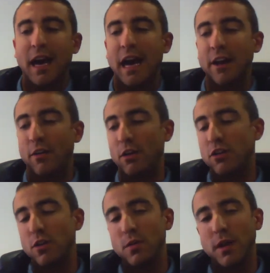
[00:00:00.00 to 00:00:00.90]
and
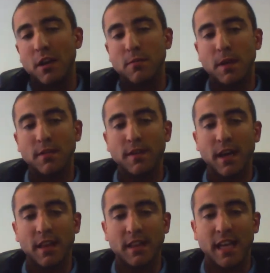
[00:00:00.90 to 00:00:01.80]
also you can
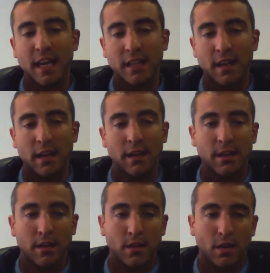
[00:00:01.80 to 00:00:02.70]
specify the title
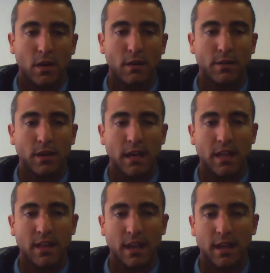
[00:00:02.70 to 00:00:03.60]
of your
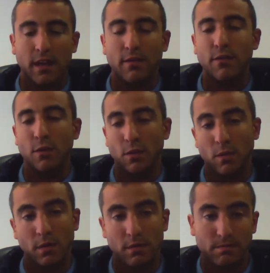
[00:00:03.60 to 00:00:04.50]
listing if
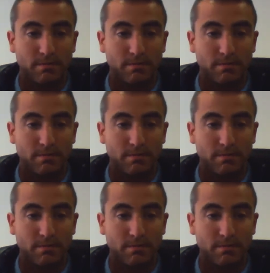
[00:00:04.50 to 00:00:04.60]
you